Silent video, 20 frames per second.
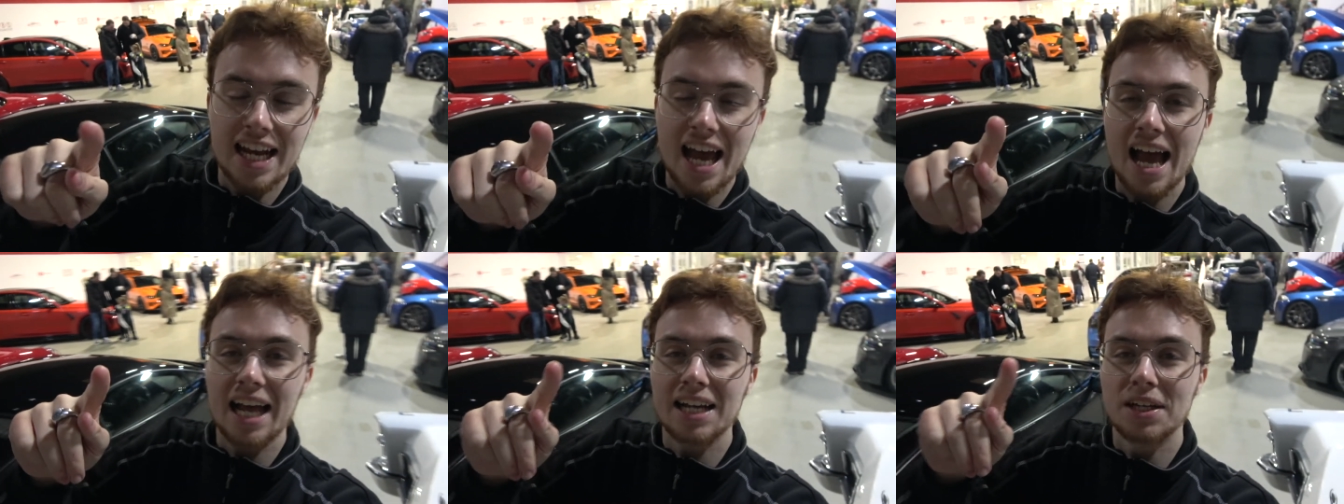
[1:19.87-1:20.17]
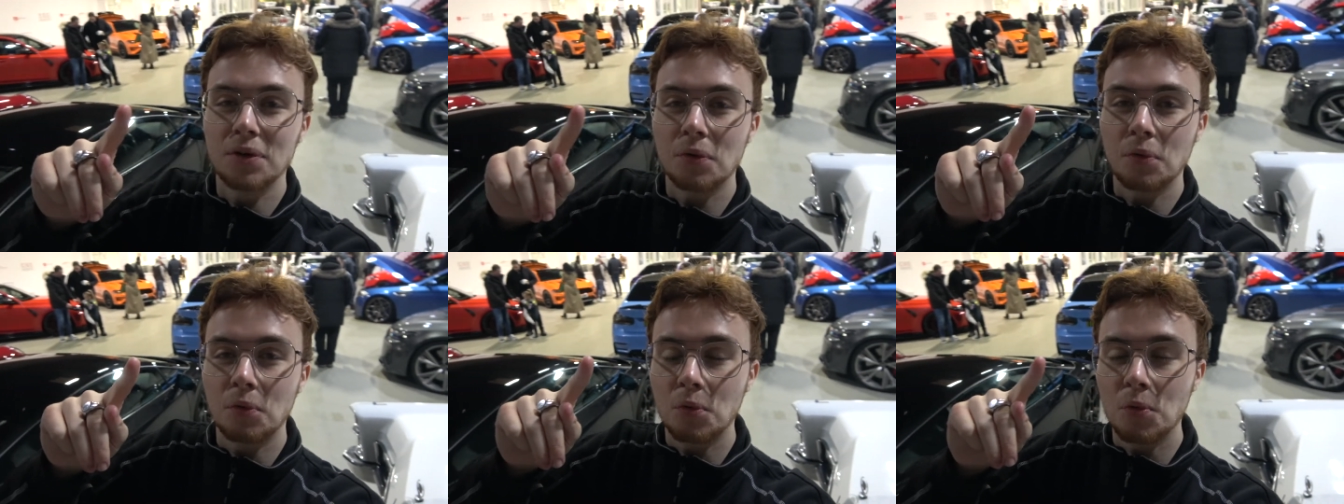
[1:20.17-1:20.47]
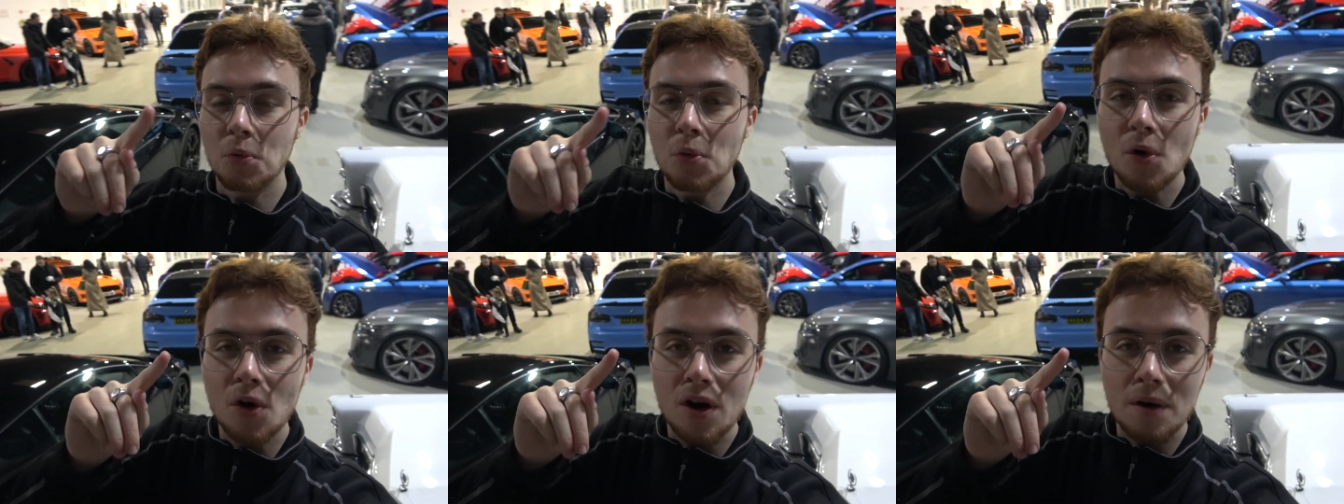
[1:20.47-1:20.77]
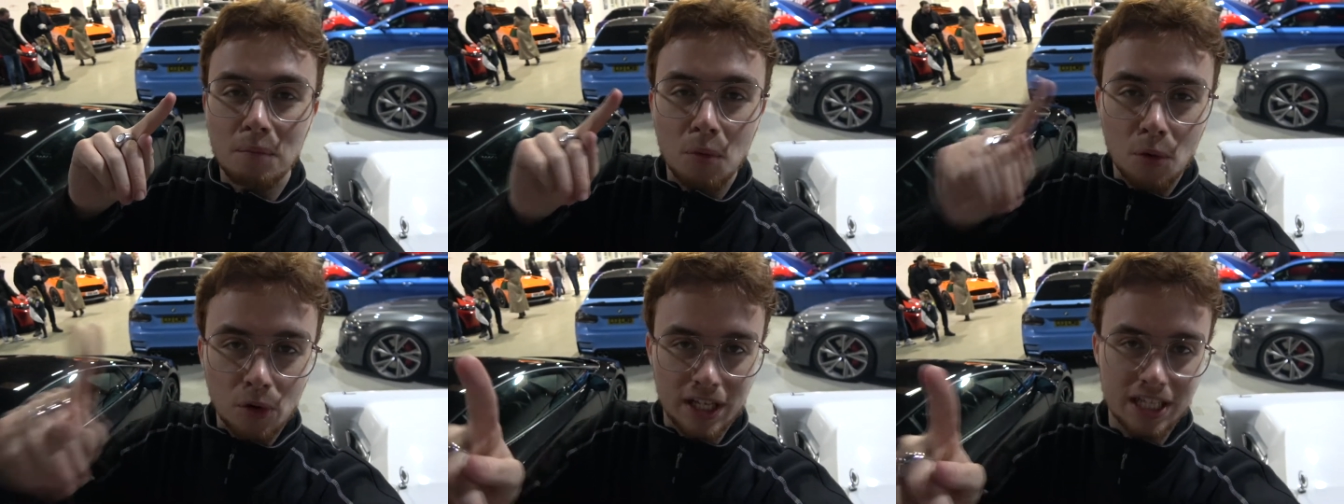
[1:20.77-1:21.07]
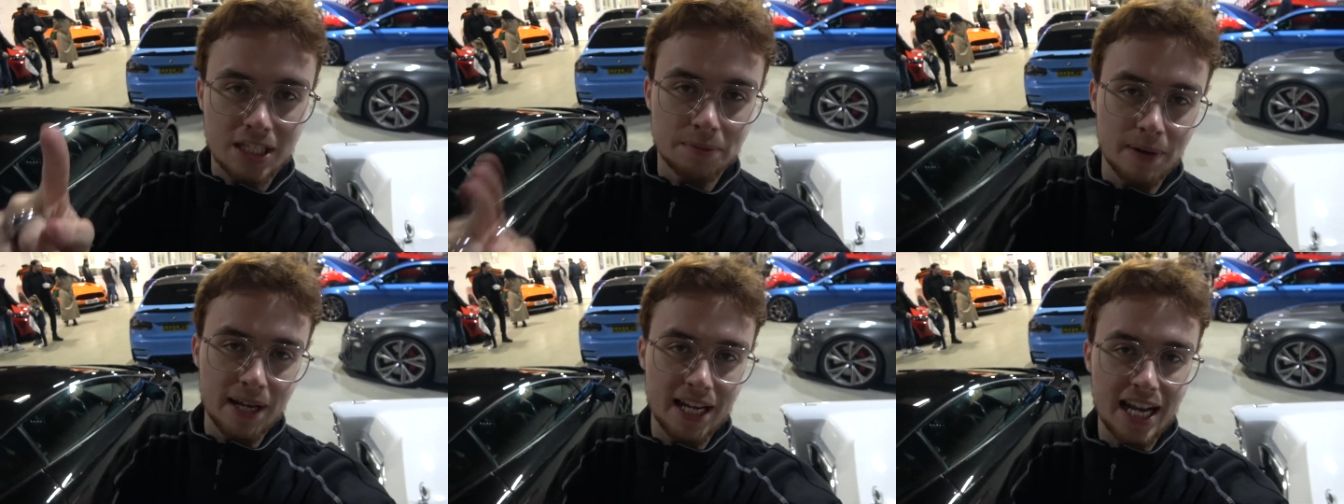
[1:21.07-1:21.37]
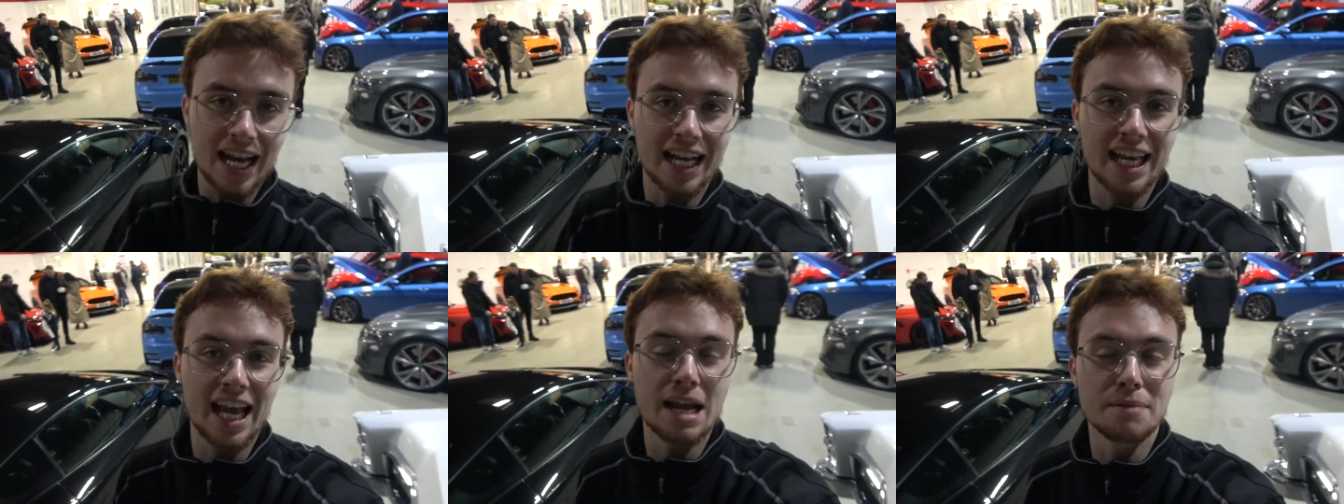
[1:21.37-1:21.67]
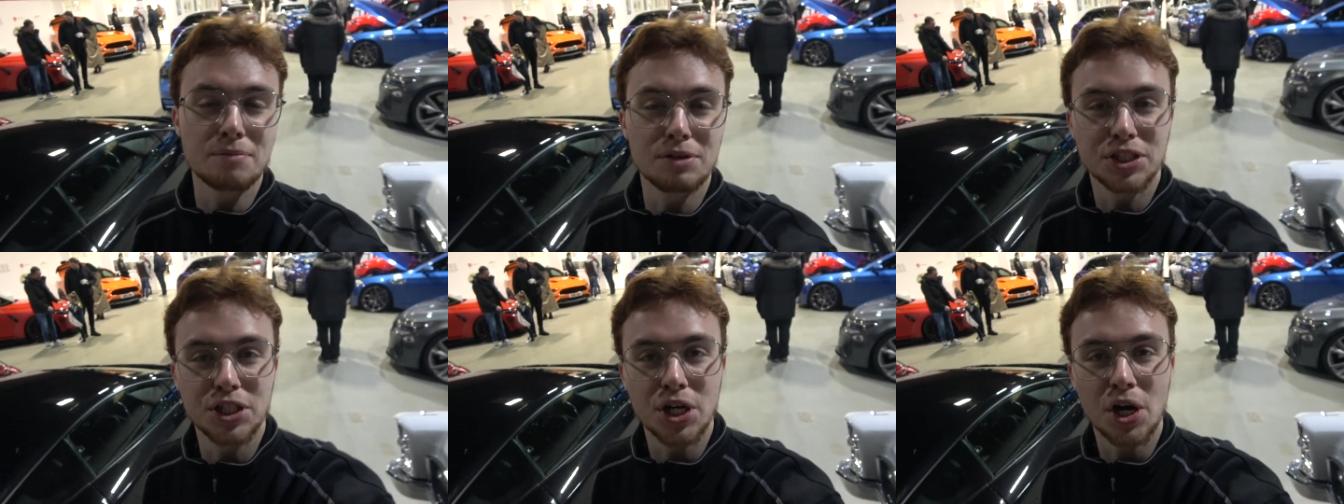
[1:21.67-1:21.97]
and what a morning it's been at
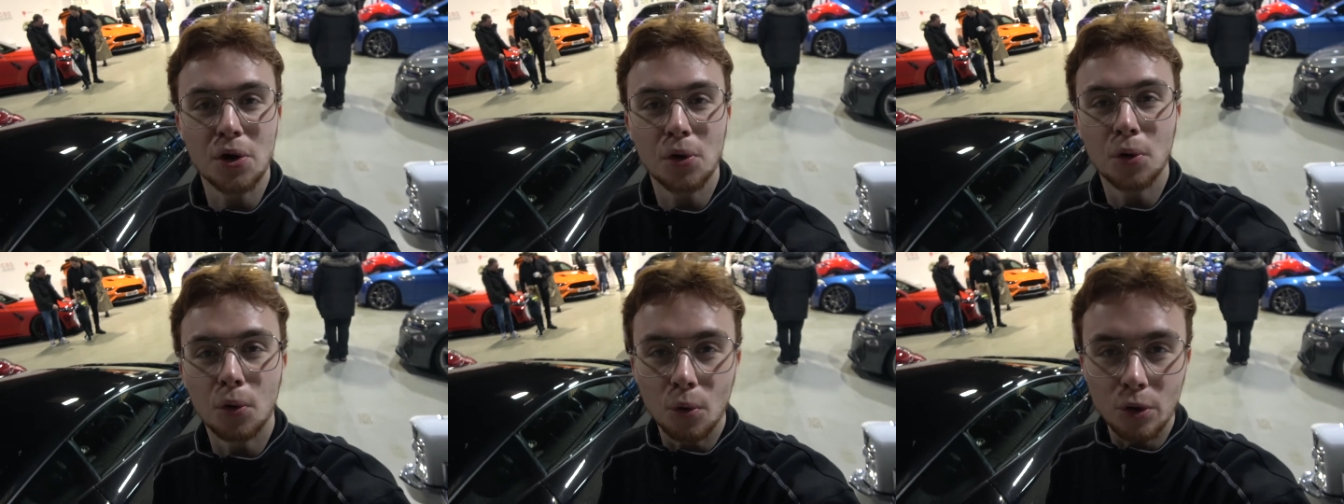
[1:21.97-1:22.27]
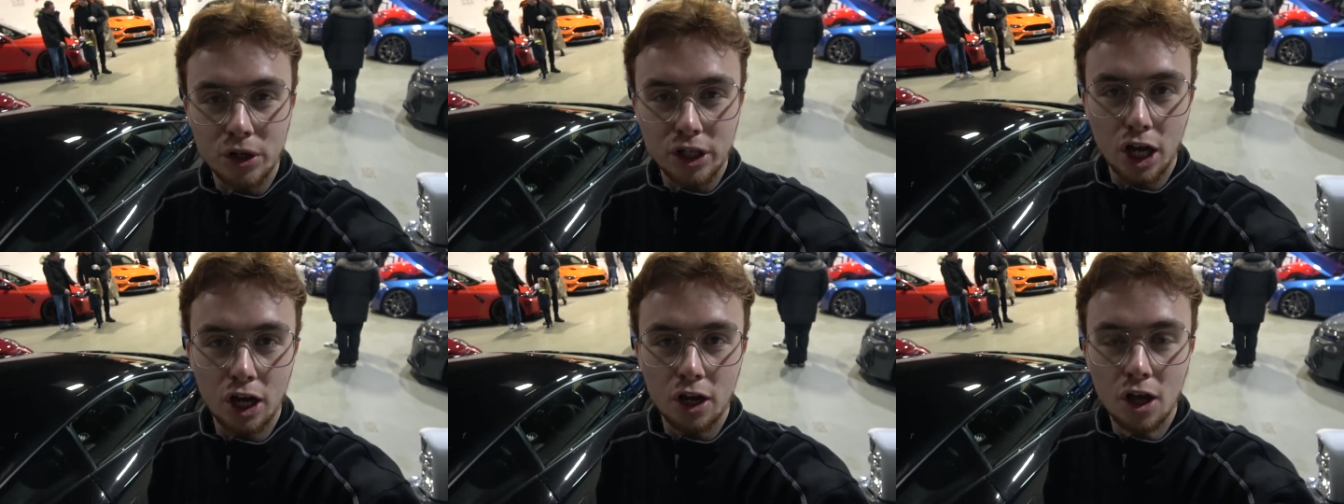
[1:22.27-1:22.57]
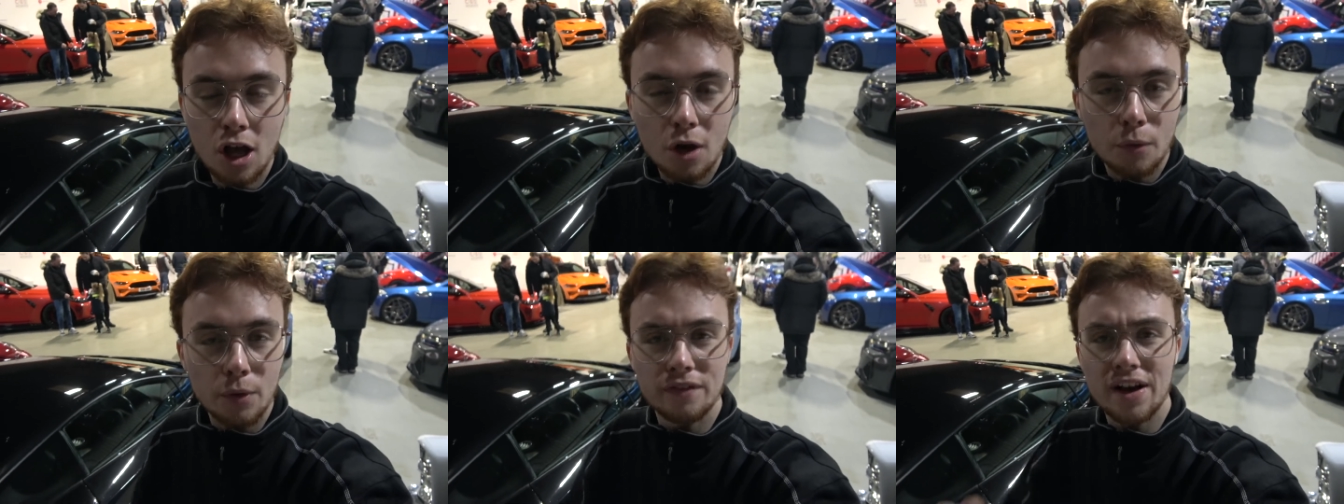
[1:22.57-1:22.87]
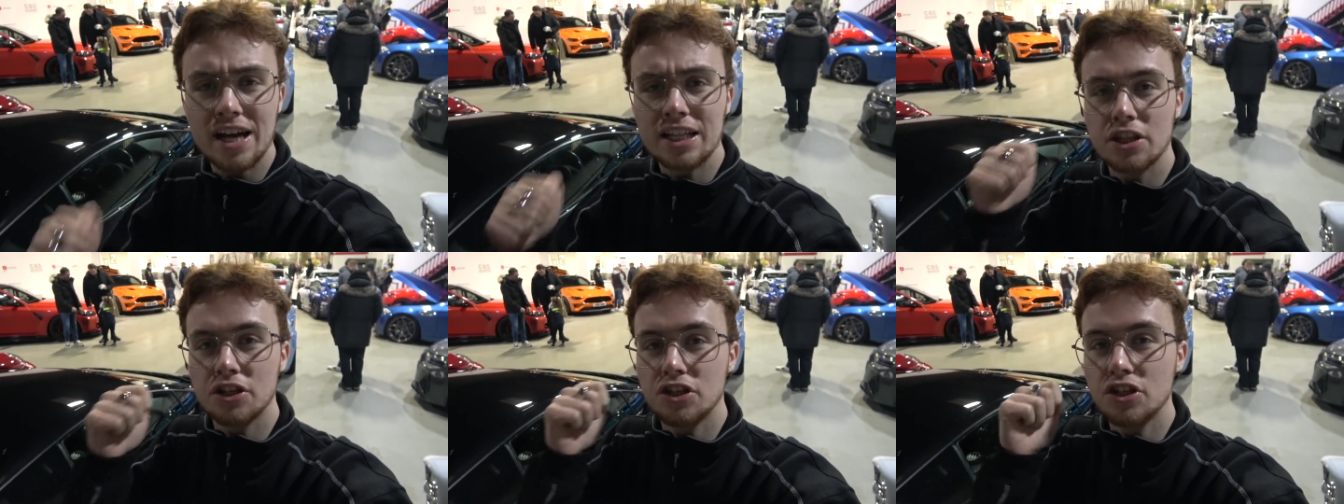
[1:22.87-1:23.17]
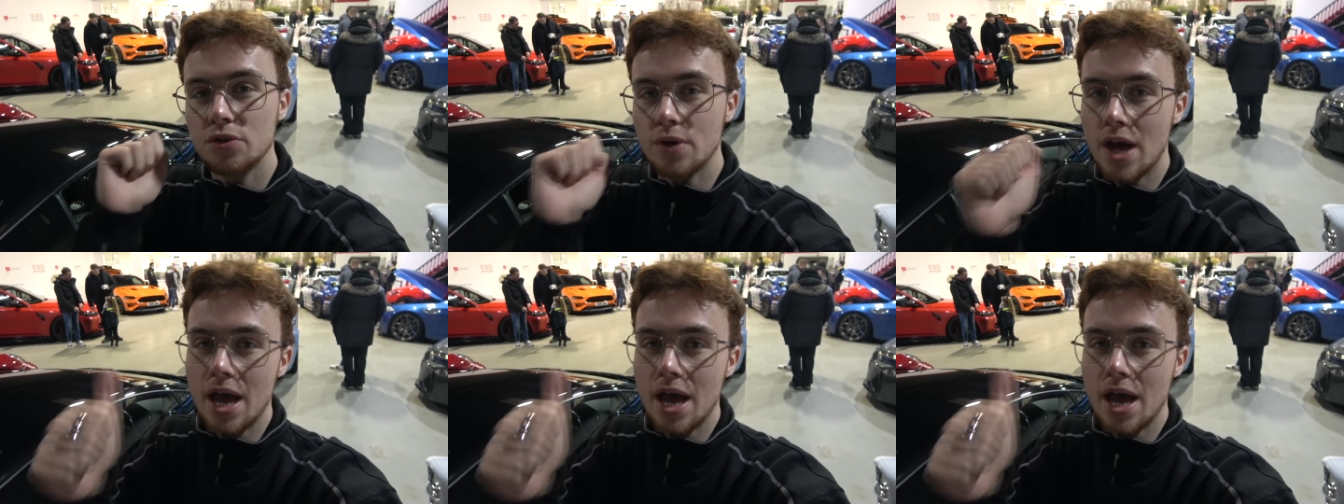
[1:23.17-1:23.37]
Cambridge Car Audio. We've had the new